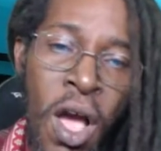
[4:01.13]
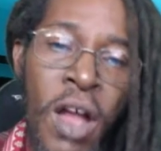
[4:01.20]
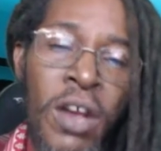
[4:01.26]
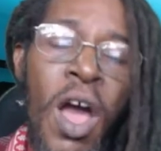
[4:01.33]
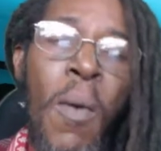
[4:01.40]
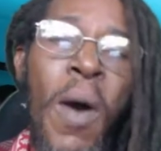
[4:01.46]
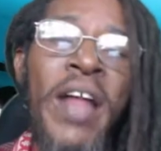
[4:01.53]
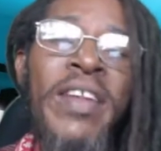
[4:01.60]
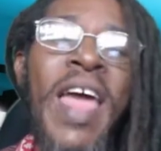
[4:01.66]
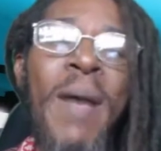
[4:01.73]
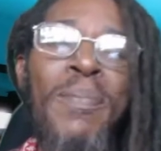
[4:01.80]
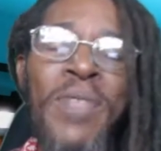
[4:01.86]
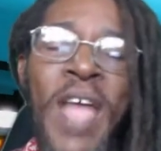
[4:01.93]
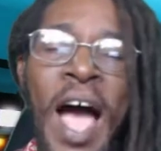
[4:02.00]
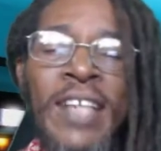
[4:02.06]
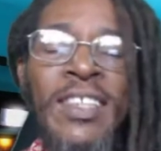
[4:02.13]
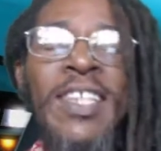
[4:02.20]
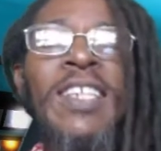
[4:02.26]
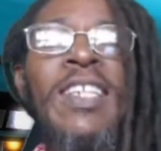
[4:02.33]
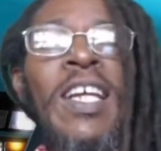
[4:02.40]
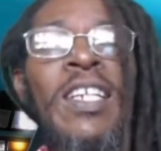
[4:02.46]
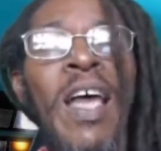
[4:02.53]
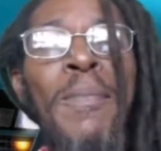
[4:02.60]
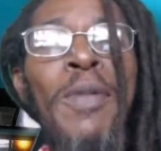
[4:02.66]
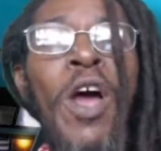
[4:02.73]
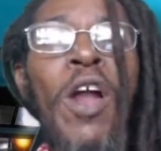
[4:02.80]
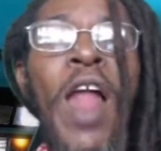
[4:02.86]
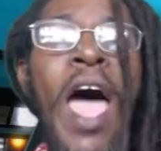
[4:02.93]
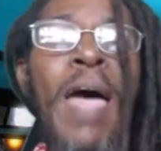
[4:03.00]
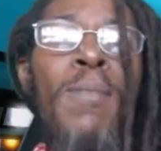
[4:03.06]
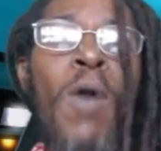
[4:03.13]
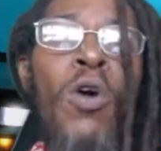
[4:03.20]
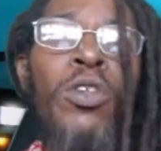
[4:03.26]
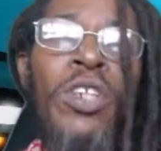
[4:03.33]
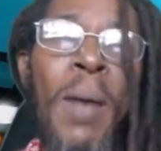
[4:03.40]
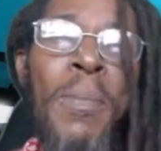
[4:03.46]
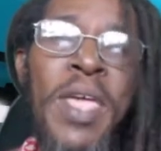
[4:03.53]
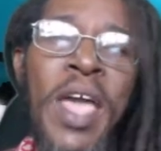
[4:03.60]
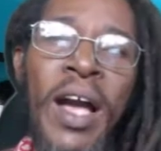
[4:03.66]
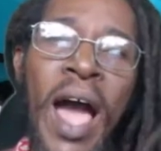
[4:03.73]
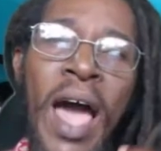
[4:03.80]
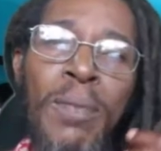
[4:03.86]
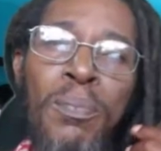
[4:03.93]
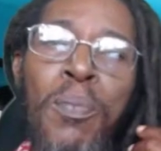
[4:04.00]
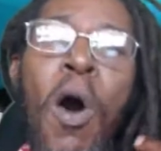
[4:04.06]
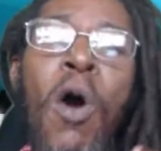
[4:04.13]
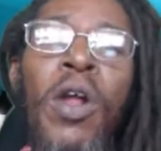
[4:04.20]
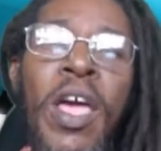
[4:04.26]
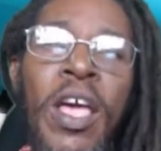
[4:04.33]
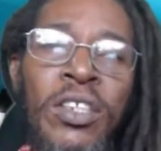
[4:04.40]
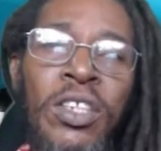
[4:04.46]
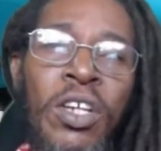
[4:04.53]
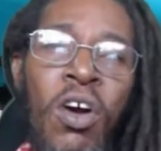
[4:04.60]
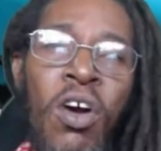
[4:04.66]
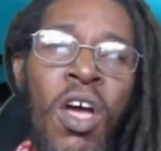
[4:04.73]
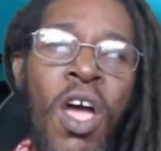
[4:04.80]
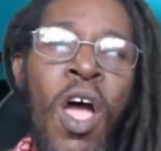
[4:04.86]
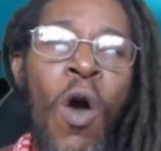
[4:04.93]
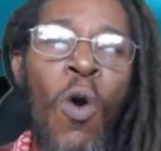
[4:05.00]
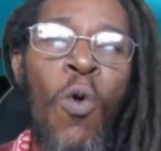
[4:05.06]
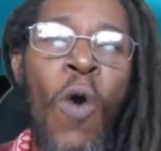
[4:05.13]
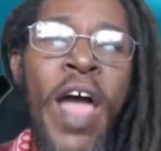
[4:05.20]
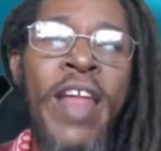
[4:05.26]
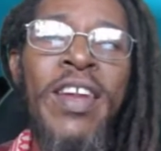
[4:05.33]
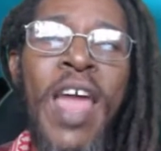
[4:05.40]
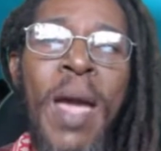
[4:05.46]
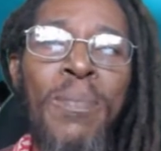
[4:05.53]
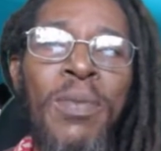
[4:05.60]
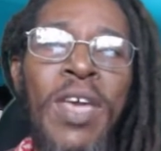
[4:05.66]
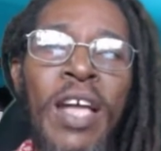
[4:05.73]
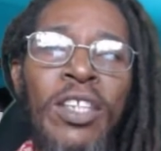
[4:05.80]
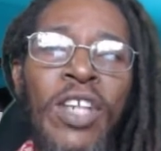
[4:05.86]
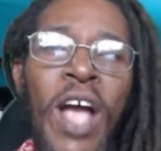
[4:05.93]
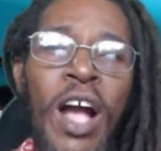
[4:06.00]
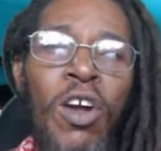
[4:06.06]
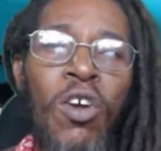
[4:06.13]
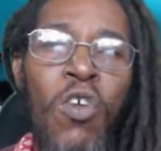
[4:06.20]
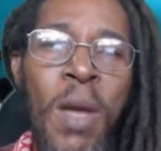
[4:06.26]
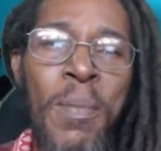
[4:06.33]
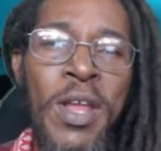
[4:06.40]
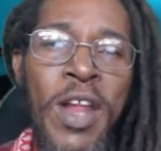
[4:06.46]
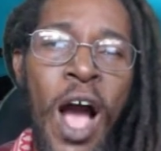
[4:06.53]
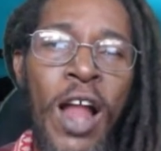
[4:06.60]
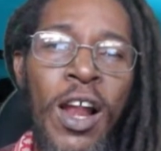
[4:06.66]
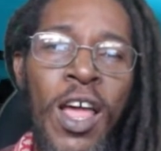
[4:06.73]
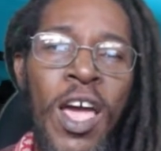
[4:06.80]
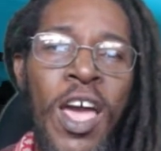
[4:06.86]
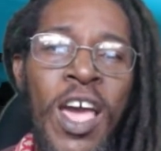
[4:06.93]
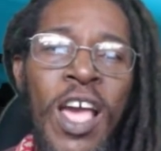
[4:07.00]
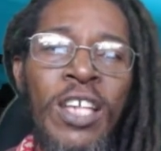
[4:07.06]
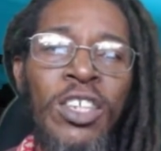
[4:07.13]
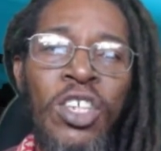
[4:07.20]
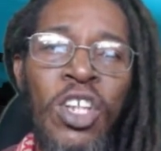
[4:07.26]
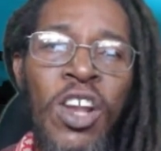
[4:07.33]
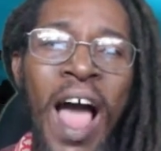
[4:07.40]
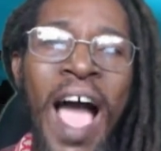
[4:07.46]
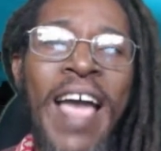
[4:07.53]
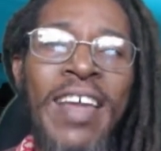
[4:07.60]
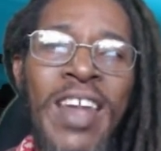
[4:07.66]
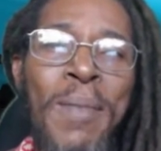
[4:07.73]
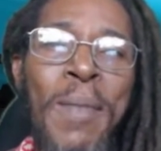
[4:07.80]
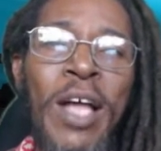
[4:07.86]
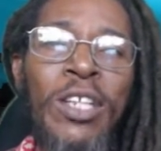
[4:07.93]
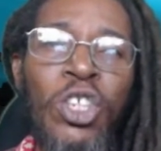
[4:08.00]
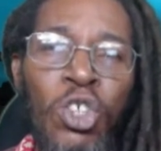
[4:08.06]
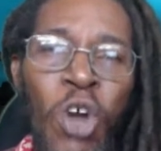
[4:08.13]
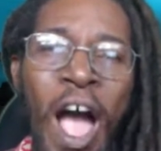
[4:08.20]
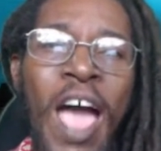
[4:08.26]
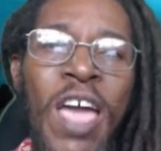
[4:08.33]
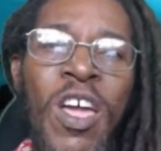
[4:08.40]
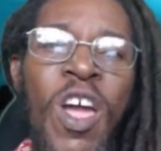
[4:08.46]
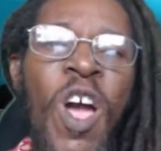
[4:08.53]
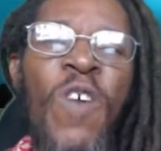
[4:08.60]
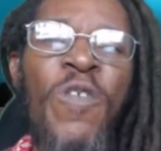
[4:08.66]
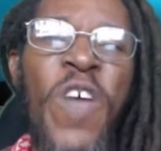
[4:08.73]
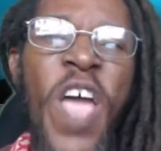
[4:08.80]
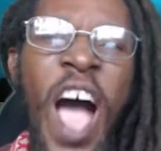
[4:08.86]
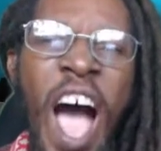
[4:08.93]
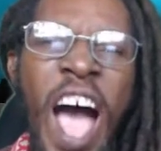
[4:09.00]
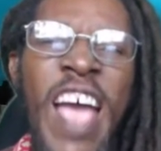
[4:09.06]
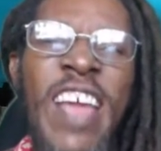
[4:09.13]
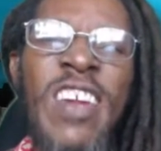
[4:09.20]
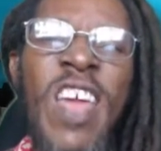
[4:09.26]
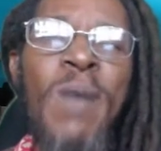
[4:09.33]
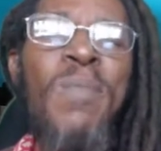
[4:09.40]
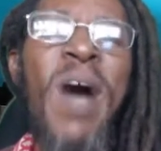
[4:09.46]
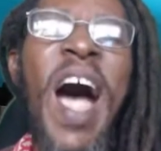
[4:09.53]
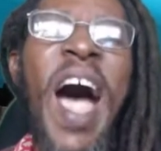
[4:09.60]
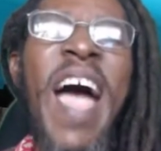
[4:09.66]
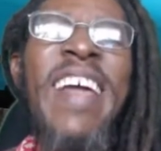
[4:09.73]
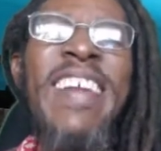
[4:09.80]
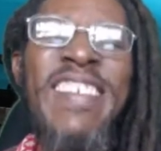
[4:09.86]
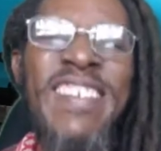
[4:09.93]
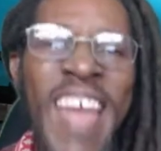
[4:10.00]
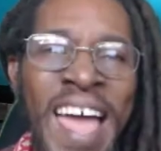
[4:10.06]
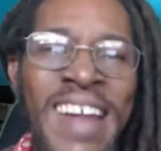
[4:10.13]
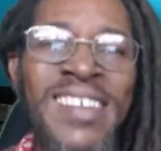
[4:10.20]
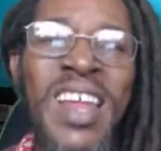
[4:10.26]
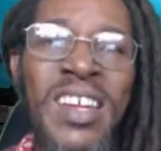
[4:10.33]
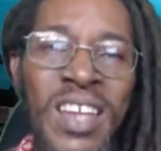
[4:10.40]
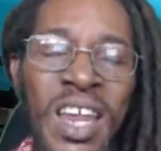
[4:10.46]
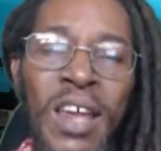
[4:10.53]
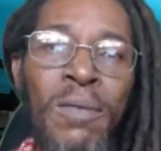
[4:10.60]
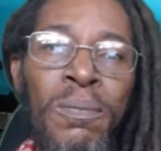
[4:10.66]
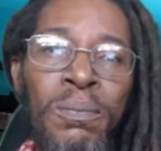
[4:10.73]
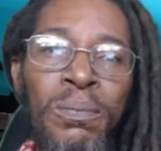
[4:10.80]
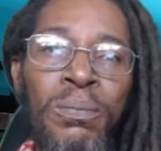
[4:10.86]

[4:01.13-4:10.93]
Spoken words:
Now, what them nasty thing them in the like about Jamaican police, you know. When them catch a criminal, it's like them a try to hide them identity.